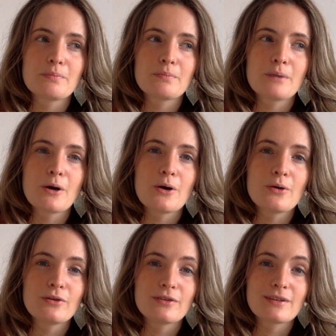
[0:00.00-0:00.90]

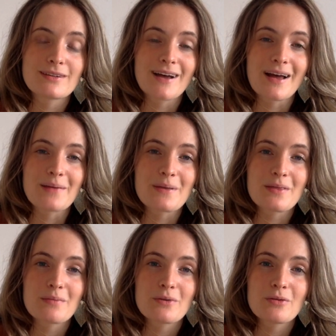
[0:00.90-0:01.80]
potent time at
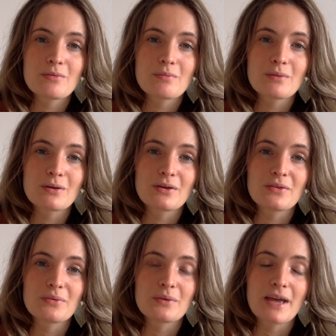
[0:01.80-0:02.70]
the moment
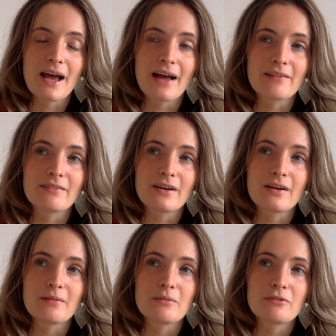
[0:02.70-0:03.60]
because we have
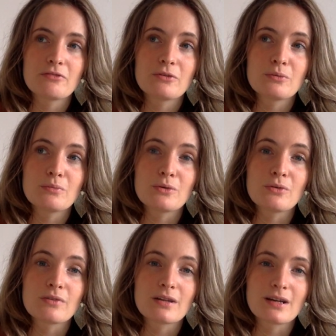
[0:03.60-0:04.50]
full
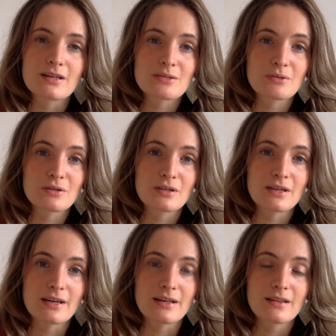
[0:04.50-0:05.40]
moon, the last one of the
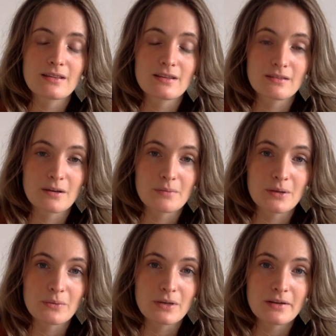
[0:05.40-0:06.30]
year, this
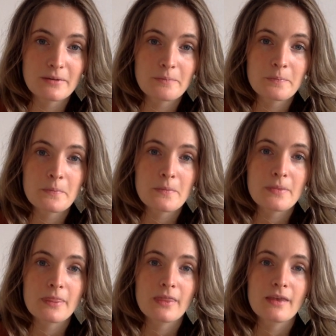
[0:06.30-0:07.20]
coming week,
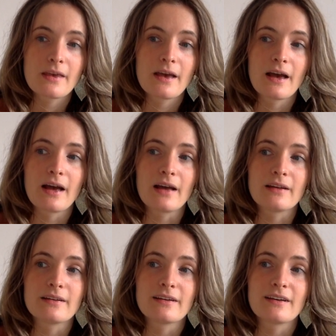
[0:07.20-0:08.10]

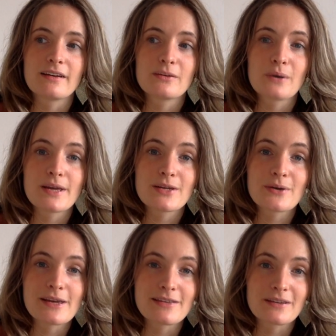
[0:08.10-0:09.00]
and
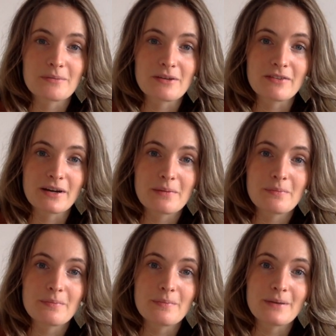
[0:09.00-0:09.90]
2020 is going to be a very
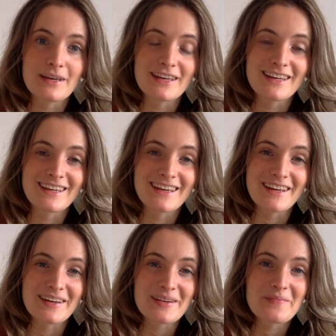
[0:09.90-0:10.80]
big
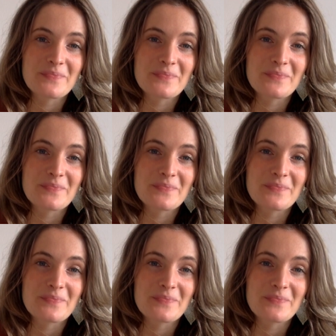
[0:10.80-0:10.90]
year,